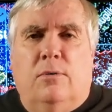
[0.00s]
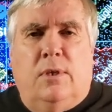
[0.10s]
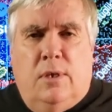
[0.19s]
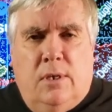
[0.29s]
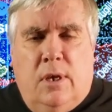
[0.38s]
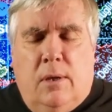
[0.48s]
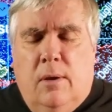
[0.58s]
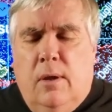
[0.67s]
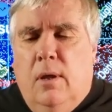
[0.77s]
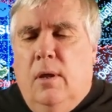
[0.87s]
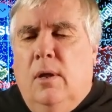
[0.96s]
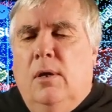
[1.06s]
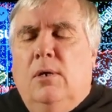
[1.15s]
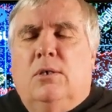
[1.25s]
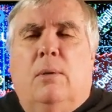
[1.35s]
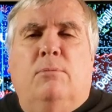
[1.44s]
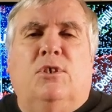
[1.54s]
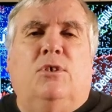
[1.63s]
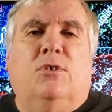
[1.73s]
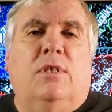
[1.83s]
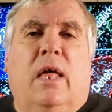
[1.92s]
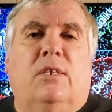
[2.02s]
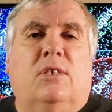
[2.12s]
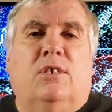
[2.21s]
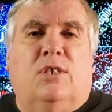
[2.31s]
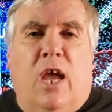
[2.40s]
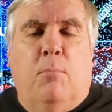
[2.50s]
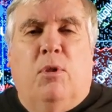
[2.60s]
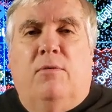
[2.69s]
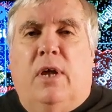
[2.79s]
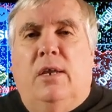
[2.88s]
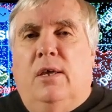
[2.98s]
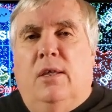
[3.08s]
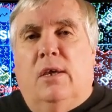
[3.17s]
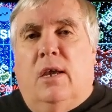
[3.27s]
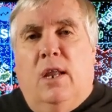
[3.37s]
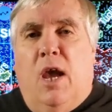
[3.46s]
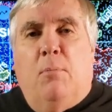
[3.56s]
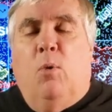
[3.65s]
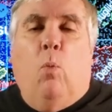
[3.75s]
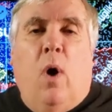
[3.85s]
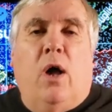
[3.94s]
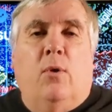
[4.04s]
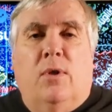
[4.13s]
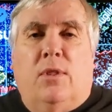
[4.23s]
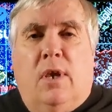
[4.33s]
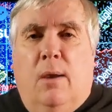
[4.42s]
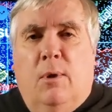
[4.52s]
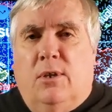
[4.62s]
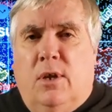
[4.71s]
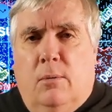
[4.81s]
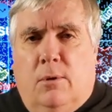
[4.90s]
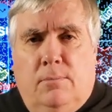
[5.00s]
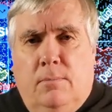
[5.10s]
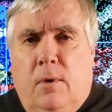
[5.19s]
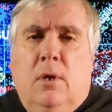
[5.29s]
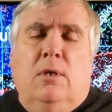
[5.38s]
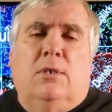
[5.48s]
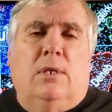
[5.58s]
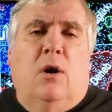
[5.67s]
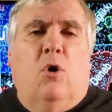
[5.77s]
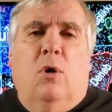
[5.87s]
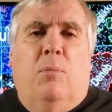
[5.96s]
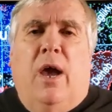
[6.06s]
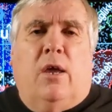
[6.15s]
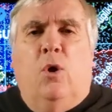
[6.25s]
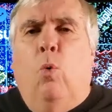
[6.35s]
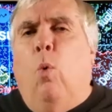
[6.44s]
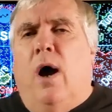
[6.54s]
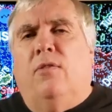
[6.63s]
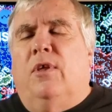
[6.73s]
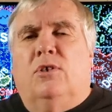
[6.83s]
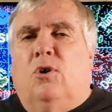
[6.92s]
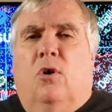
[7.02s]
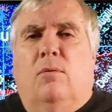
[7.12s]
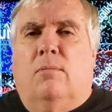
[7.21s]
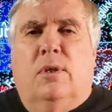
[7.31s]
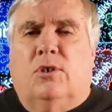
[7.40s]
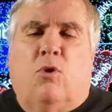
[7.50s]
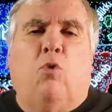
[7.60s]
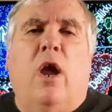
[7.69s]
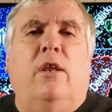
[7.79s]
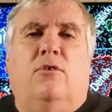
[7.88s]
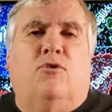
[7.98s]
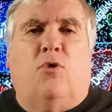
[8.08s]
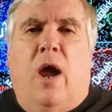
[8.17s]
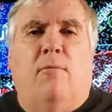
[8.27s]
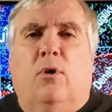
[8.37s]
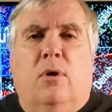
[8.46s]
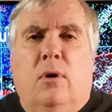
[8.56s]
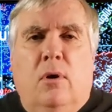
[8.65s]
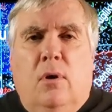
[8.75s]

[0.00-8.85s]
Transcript: D&D. I'm just using that as an example of an idea that can happen while you're at the gaming table. So now going back, you want this great Traveller